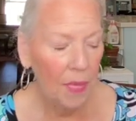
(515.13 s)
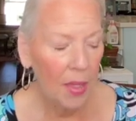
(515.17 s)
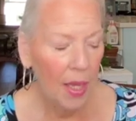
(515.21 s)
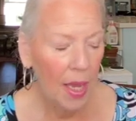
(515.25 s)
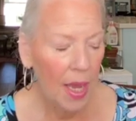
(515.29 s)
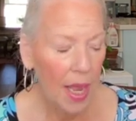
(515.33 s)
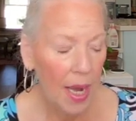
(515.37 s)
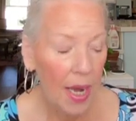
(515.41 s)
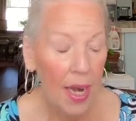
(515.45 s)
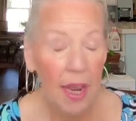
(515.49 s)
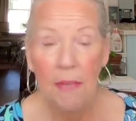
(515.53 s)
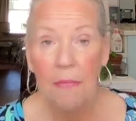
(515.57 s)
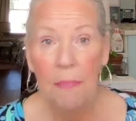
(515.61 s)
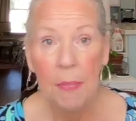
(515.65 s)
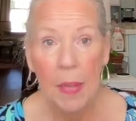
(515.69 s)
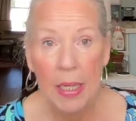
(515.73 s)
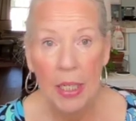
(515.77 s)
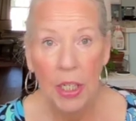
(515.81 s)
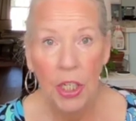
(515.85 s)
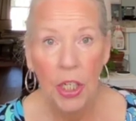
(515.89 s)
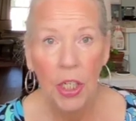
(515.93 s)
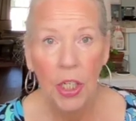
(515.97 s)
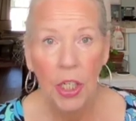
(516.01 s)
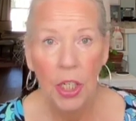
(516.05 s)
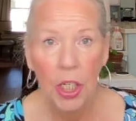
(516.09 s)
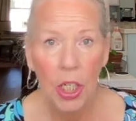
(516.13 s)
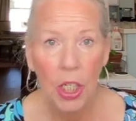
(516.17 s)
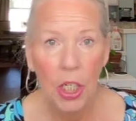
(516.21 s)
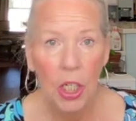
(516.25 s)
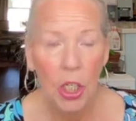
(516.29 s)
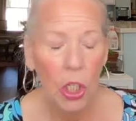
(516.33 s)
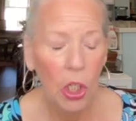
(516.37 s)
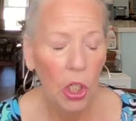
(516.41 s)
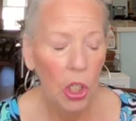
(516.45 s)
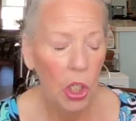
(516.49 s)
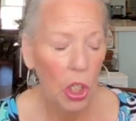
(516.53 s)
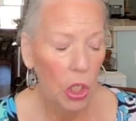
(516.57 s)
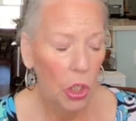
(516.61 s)
and I've mentioned it
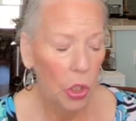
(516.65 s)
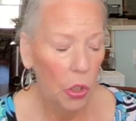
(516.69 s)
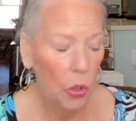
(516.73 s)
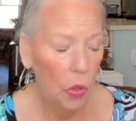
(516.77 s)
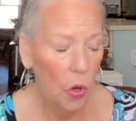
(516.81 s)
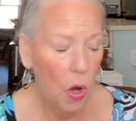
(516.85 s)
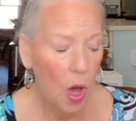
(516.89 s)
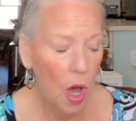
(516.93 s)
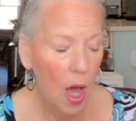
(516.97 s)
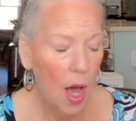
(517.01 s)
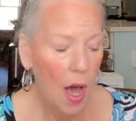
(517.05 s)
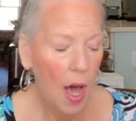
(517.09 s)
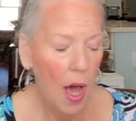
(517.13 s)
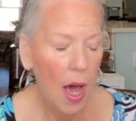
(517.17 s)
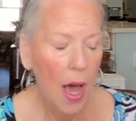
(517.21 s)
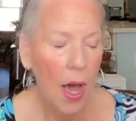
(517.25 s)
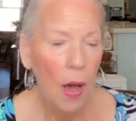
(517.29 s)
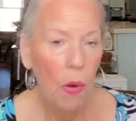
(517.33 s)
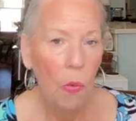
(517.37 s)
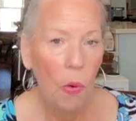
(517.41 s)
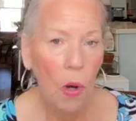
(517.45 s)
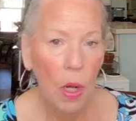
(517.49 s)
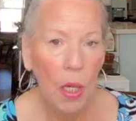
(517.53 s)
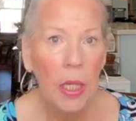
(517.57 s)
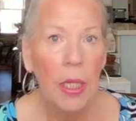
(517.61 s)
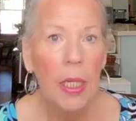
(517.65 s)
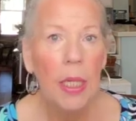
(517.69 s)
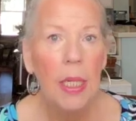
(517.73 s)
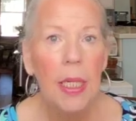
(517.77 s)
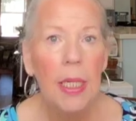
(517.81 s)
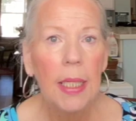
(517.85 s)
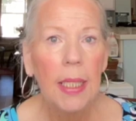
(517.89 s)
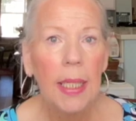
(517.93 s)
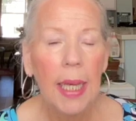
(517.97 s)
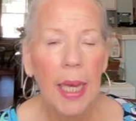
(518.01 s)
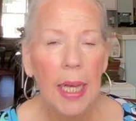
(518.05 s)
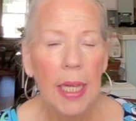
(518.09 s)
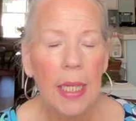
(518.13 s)
to you, I wanted to
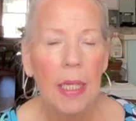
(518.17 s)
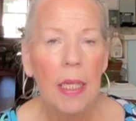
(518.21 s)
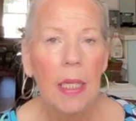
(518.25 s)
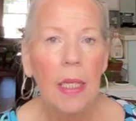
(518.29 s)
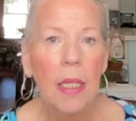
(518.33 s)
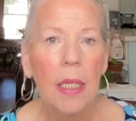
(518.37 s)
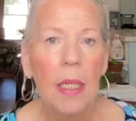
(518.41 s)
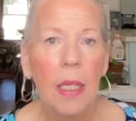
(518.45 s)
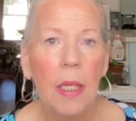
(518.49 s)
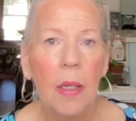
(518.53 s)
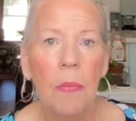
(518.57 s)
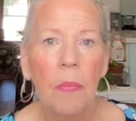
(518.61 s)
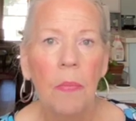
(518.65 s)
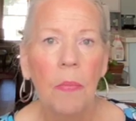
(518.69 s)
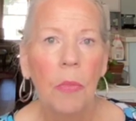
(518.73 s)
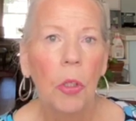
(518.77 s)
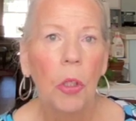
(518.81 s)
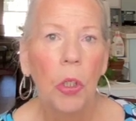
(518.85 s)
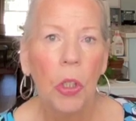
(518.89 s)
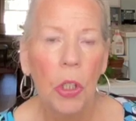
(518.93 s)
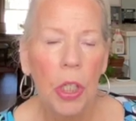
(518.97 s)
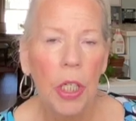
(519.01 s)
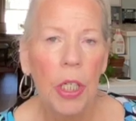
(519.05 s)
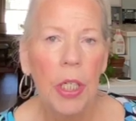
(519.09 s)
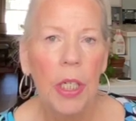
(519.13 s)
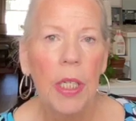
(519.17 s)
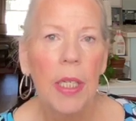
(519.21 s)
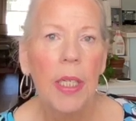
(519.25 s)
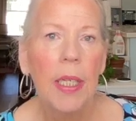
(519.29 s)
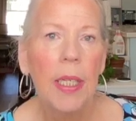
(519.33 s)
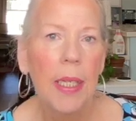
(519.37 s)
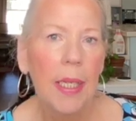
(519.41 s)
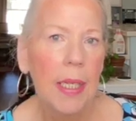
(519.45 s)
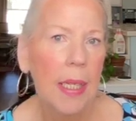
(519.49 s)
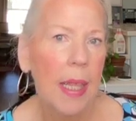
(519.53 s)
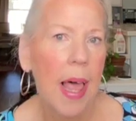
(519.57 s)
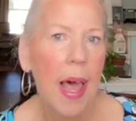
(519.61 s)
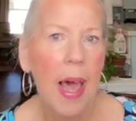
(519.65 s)
get some good
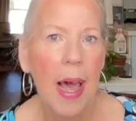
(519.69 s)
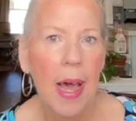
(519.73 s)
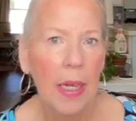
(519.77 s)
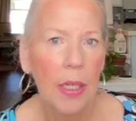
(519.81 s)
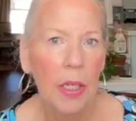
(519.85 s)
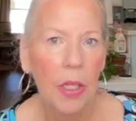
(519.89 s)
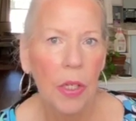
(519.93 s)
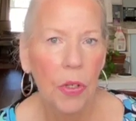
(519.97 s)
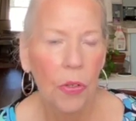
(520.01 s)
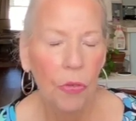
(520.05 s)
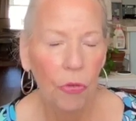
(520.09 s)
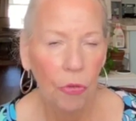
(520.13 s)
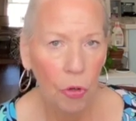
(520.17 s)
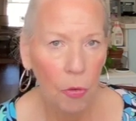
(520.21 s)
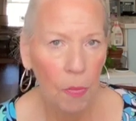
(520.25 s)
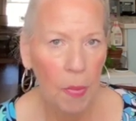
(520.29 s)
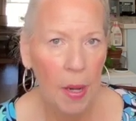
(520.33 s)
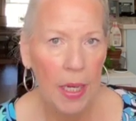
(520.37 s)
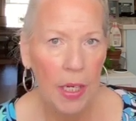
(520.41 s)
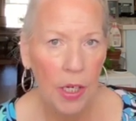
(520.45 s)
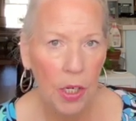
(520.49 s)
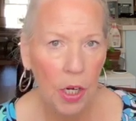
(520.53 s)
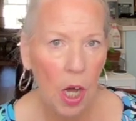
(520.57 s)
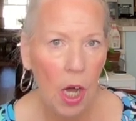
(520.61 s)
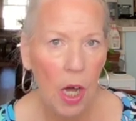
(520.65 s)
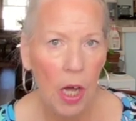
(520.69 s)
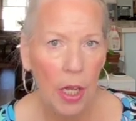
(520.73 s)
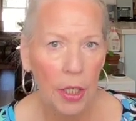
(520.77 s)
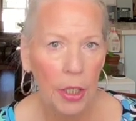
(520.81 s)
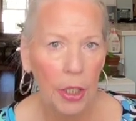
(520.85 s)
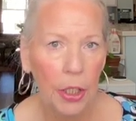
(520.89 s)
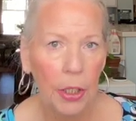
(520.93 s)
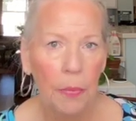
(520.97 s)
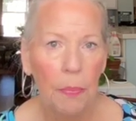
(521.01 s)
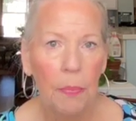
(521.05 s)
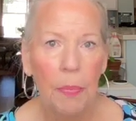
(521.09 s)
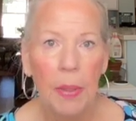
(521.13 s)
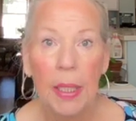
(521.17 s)
slacks for my
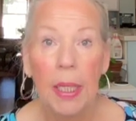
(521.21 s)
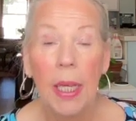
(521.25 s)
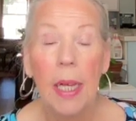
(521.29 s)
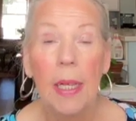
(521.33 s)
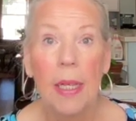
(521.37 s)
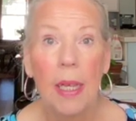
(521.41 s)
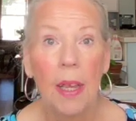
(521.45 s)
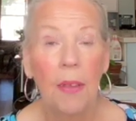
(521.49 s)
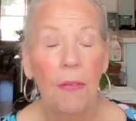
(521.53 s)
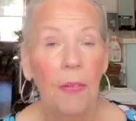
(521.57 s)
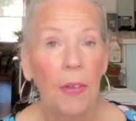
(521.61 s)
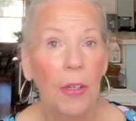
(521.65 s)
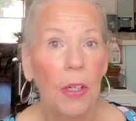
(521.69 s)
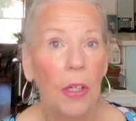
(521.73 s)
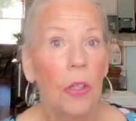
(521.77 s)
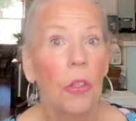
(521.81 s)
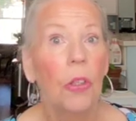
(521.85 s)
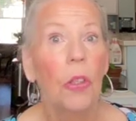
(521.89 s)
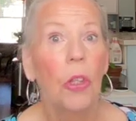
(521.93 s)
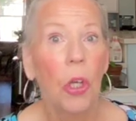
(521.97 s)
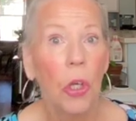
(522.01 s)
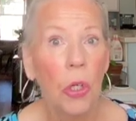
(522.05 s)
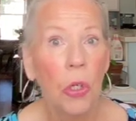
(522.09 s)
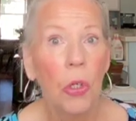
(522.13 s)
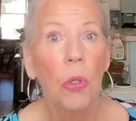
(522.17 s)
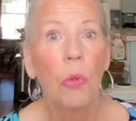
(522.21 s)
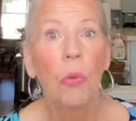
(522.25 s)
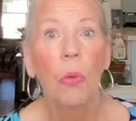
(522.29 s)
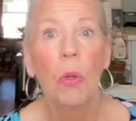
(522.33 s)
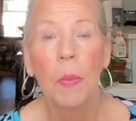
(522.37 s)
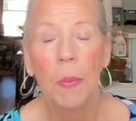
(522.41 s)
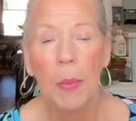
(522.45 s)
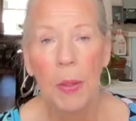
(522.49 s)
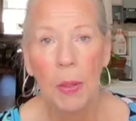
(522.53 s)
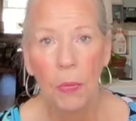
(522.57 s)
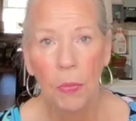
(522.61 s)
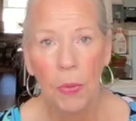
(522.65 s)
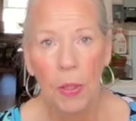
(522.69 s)
daughter because I figured those will
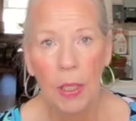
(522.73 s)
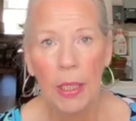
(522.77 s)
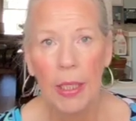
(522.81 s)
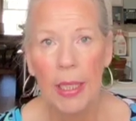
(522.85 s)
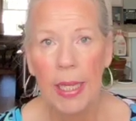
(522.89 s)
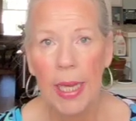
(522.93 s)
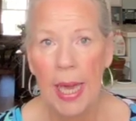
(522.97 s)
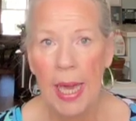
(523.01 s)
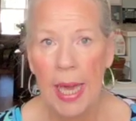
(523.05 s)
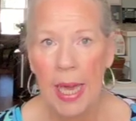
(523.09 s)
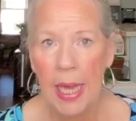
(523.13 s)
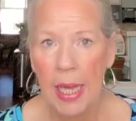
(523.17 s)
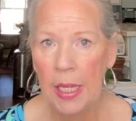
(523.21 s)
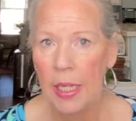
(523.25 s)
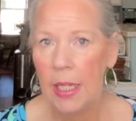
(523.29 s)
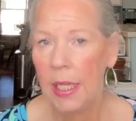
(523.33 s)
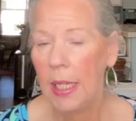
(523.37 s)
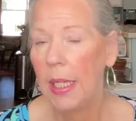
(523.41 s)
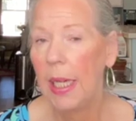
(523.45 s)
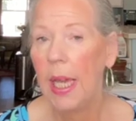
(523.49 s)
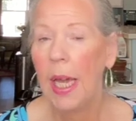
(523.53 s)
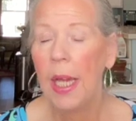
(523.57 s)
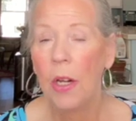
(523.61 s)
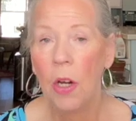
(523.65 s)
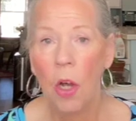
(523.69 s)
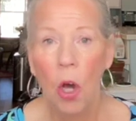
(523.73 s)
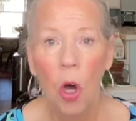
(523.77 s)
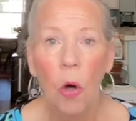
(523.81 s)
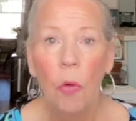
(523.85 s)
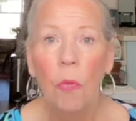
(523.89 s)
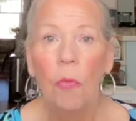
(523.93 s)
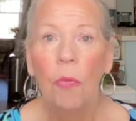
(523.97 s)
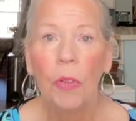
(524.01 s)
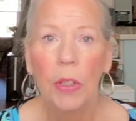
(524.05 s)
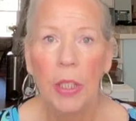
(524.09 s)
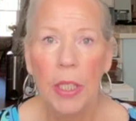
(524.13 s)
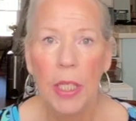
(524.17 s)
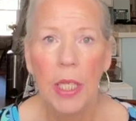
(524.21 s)
be really handy and
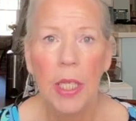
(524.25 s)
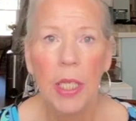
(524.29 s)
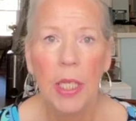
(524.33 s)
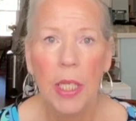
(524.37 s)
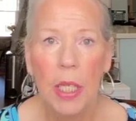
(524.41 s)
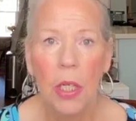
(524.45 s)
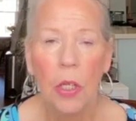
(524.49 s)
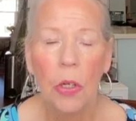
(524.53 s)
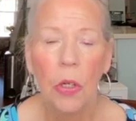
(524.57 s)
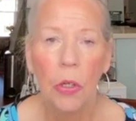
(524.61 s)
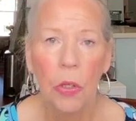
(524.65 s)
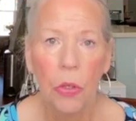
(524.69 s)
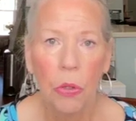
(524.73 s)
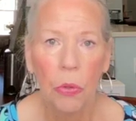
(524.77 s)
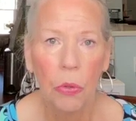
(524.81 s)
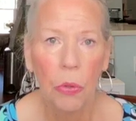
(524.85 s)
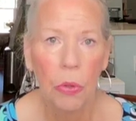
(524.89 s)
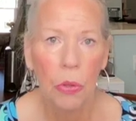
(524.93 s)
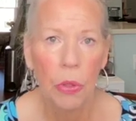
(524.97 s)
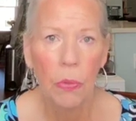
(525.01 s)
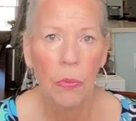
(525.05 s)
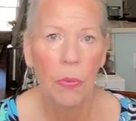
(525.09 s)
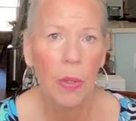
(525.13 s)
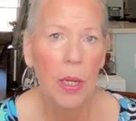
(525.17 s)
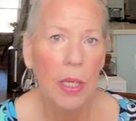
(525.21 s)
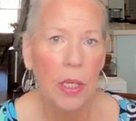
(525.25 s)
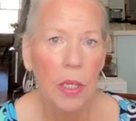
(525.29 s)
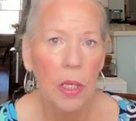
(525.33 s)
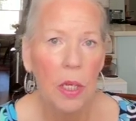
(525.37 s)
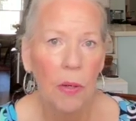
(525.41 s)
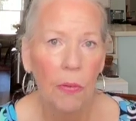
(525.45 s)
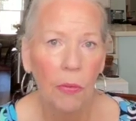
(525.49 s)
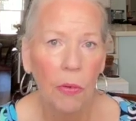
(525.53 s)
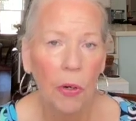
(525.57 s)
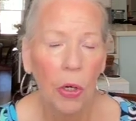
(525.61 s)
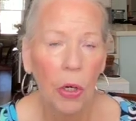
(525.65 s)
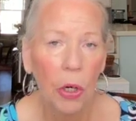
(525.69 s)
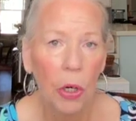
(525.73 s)
hopefully see her through the rest of
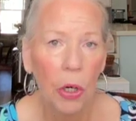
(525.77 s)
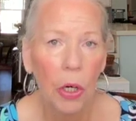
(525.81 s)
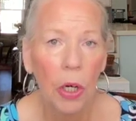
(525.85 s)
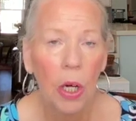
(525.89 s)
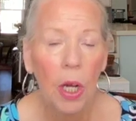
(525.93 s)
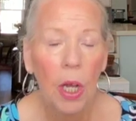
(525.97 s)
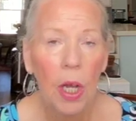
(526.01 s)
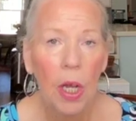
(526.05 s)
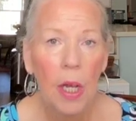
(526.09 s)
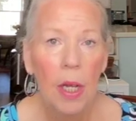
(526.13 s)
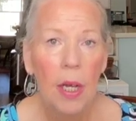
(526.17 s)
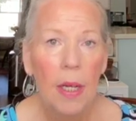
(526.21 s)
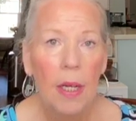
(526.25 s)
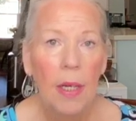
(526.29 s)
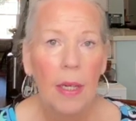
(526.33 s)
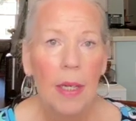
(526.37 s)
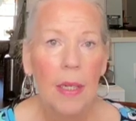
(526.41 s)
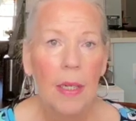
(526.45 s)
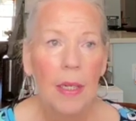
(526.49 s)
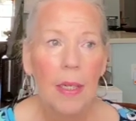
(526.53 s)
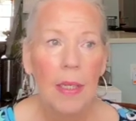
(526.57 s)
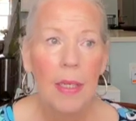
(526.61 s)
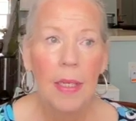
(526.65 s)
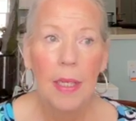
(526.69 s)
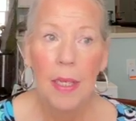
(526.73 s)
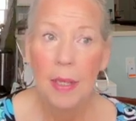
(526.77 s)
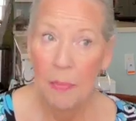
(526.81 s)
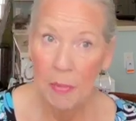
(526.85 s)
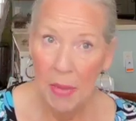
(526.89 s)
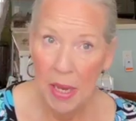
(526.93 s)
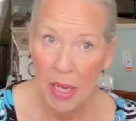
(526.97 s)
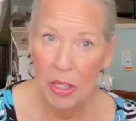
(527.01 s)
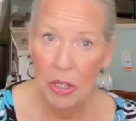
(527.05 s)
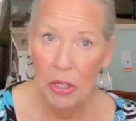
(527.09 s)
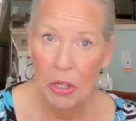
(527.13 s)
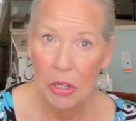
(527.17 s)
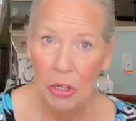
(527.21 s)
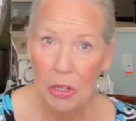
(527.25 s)
her
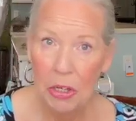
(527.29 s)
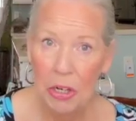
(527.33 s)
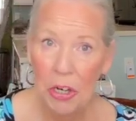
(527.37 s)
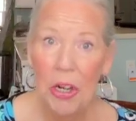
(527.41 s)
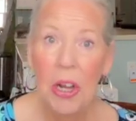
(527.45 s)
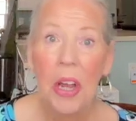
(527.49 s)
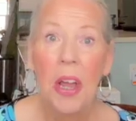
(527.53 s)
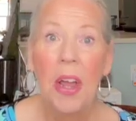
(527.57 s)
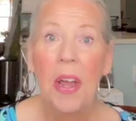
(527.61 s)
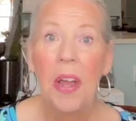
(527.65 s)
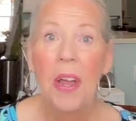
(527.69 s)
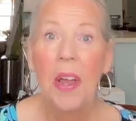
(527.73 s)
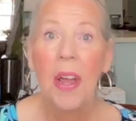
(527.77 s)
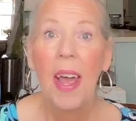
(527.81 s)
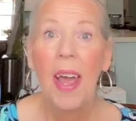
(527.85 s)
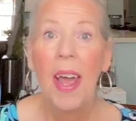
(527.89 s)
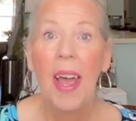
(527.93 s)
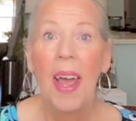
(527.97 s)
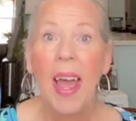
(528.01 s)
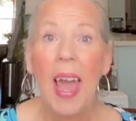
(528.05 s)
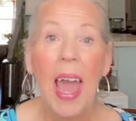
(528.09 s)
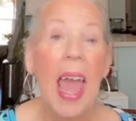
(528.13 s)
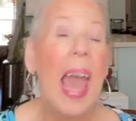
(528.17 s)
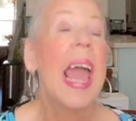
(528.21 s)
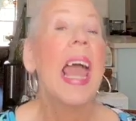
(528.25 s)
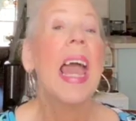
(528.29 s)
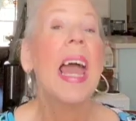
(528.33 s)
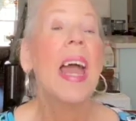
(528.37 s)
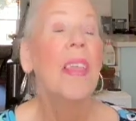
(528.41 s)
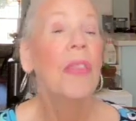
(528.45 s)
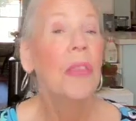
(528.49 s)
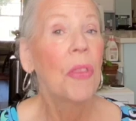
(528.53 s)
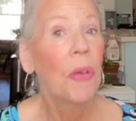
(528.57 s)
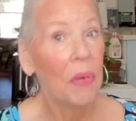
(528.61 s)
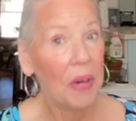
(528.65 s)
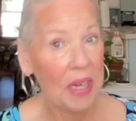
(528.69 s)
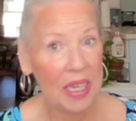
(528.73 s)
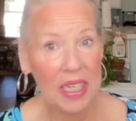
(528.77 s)
semester and
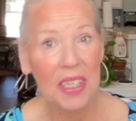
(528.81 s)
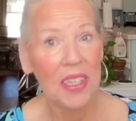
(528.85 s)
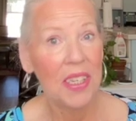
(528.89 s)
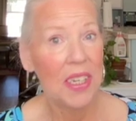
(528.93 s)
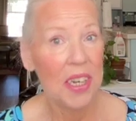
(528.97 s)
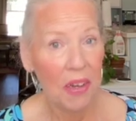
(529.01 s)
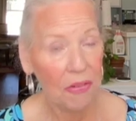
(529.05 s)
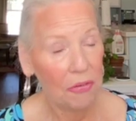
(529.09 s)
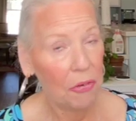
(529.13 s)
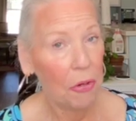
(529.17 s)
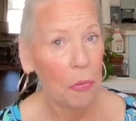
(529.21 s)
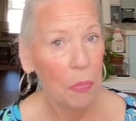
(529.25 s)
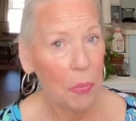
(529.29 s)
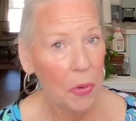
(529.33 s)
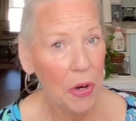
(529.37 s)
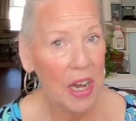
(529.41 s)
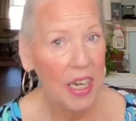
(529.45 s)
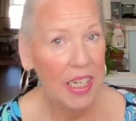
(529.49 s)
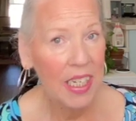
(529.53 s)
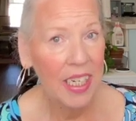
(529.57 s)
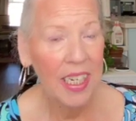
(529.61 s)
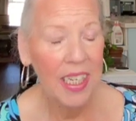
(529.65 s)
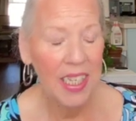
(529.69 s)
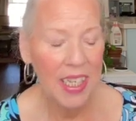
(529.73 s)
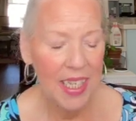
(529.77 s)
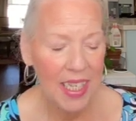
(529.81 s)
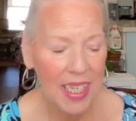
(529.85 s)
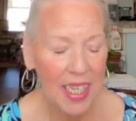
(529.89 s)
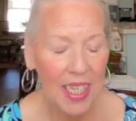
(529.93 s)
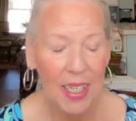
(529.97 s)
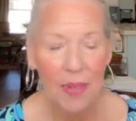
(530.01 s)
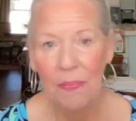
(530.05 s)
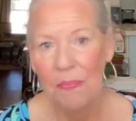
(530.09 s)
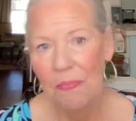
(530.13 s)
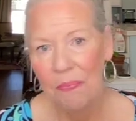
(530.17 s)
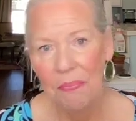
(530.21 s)
the rest of her pregnancy.